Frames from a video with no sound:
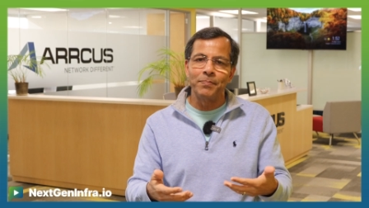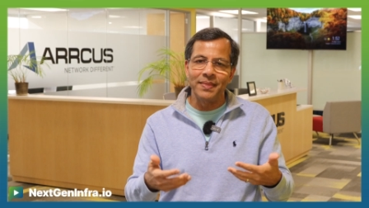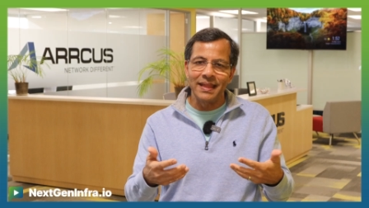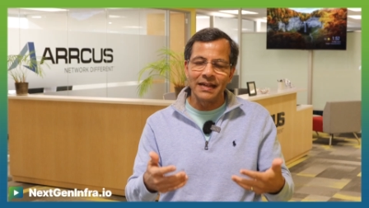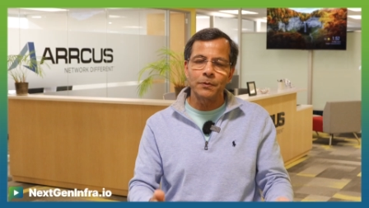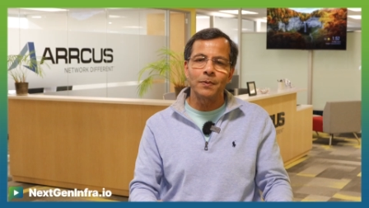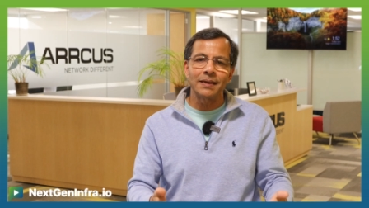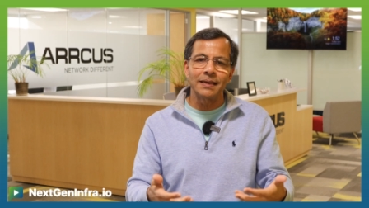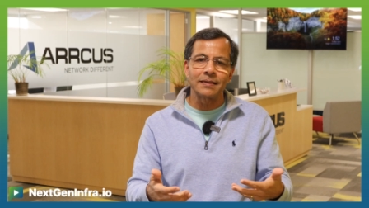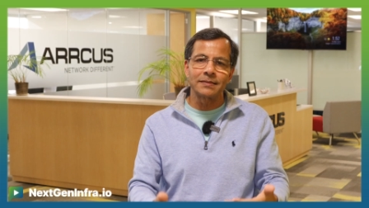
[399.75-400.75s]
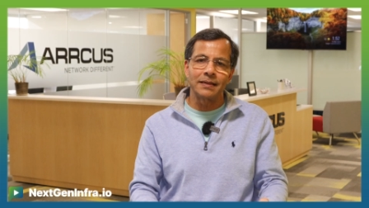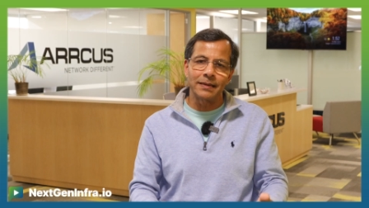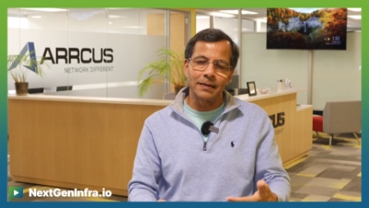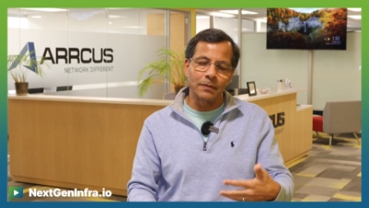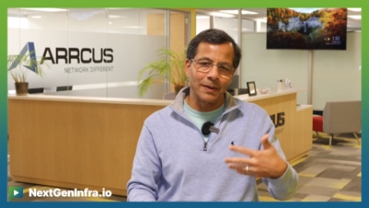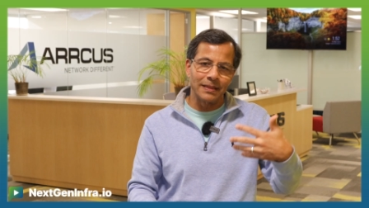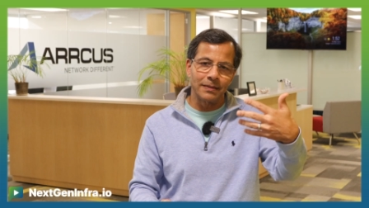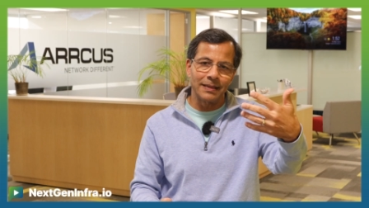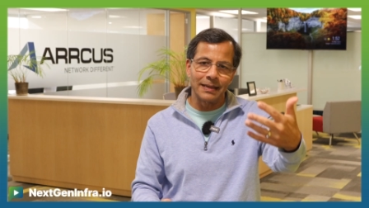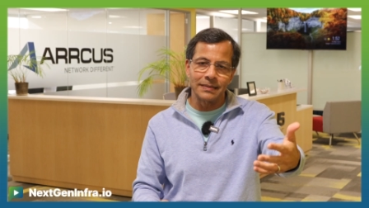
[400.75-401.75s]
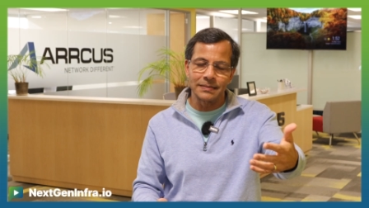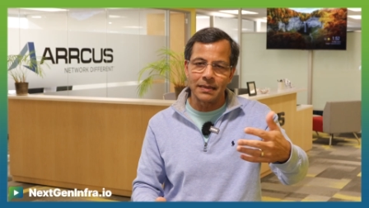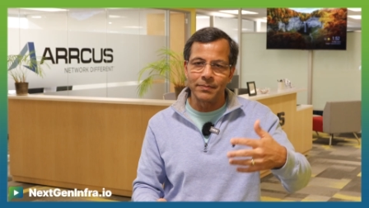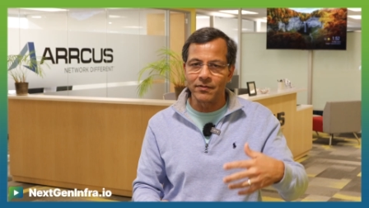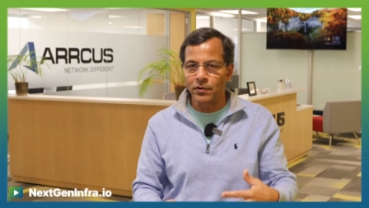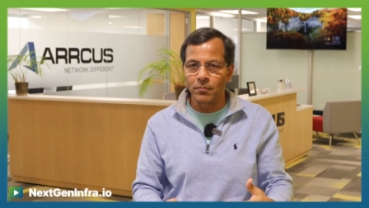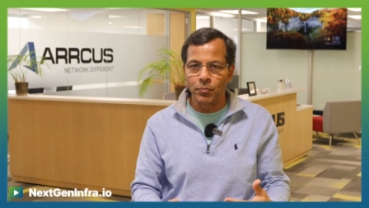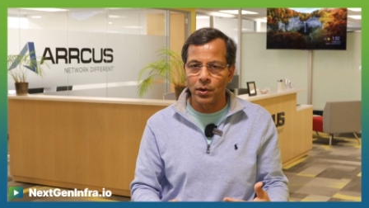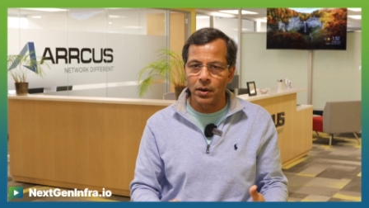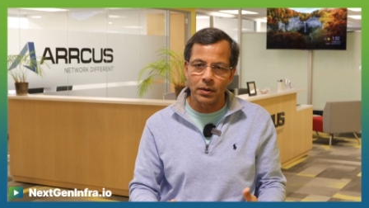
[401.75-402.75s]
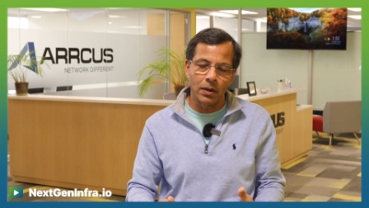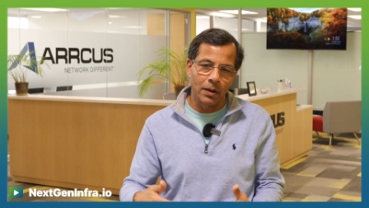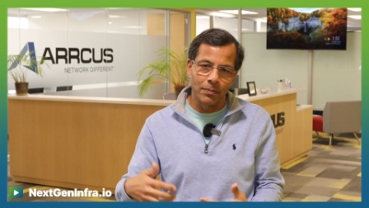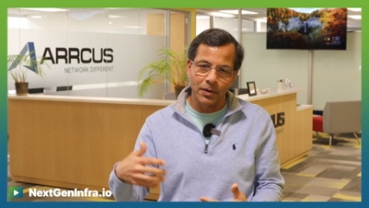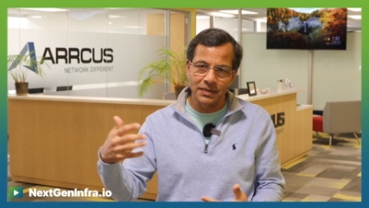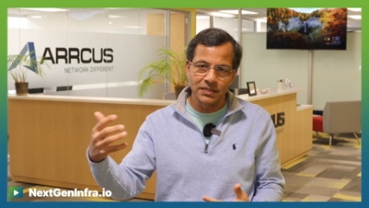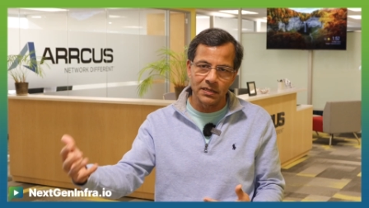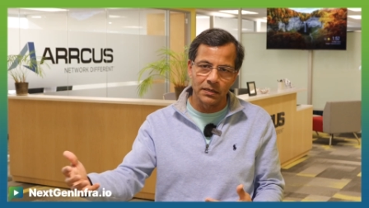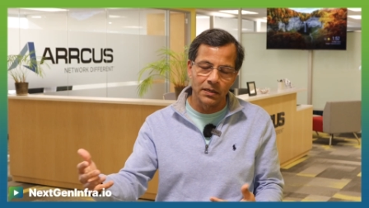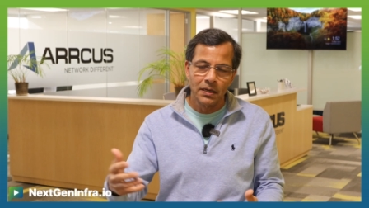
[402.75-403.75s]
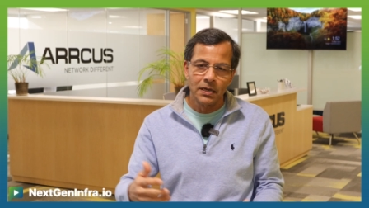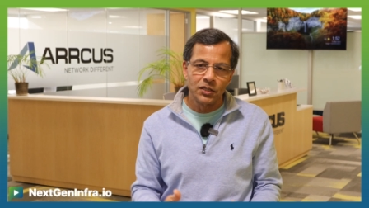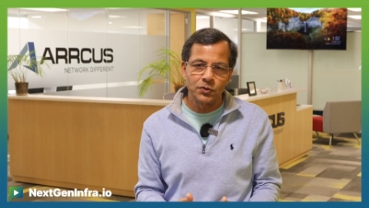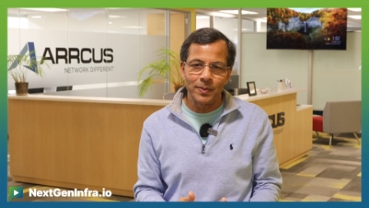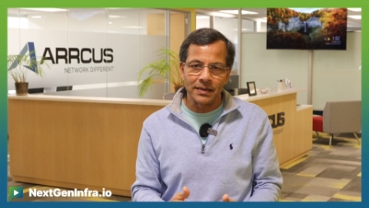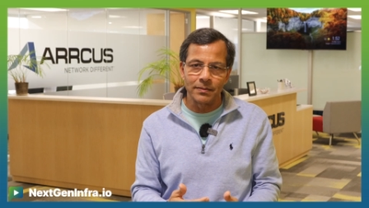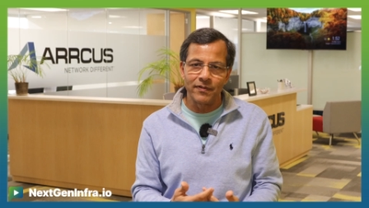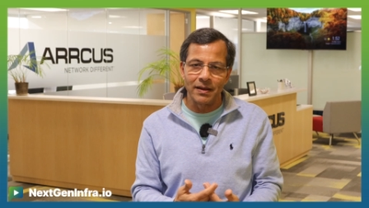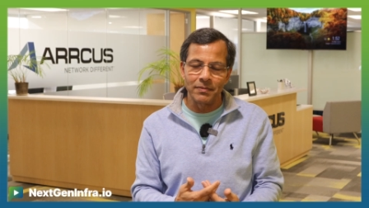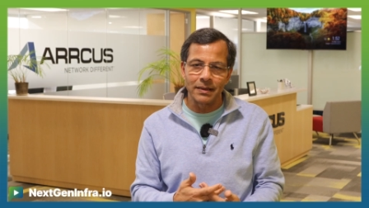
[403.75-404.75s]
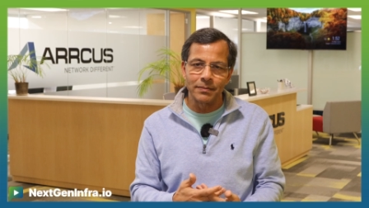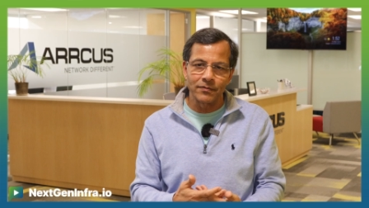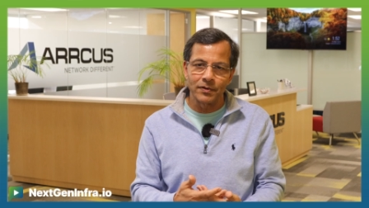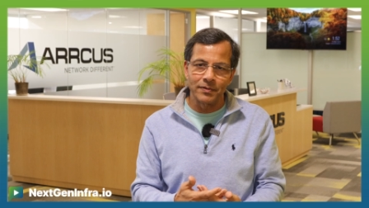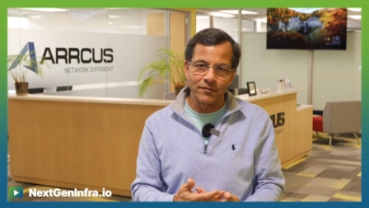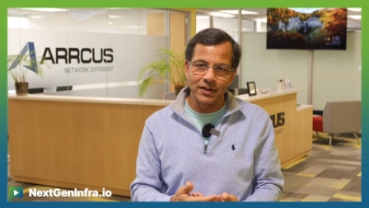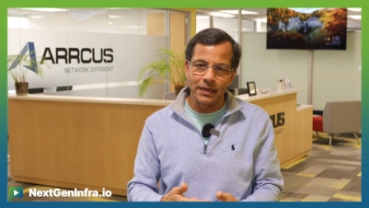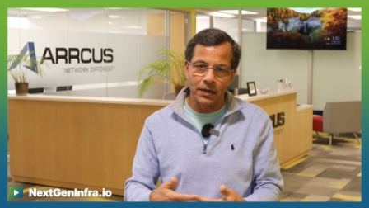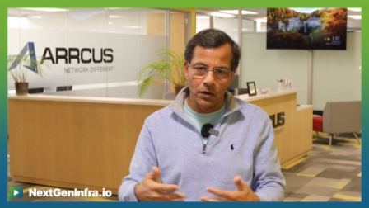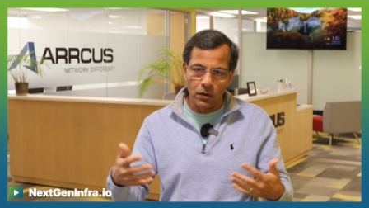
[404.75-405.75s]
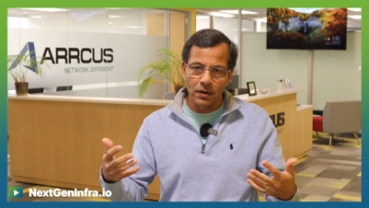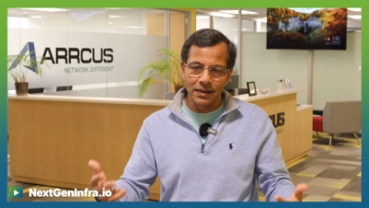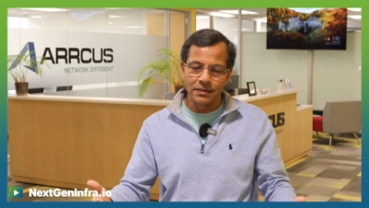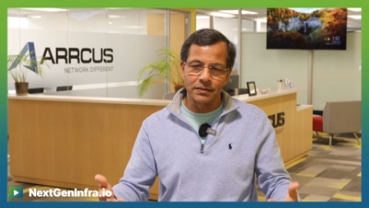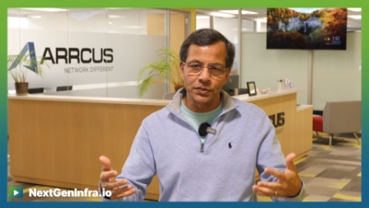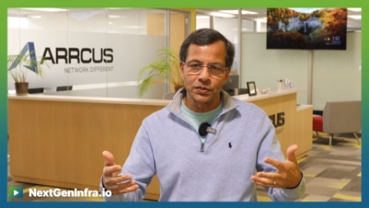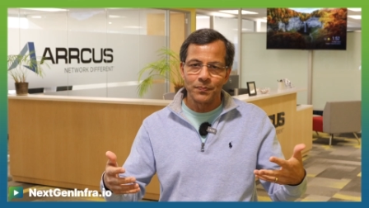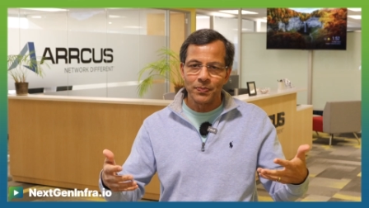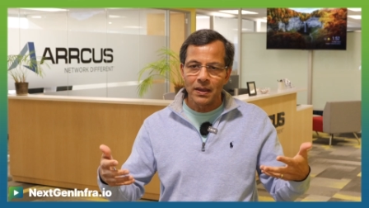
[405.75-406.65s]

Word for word: networking silicon, whether that is coming from Broadcom or it's the Spectrum family coming from NVIDIA or others,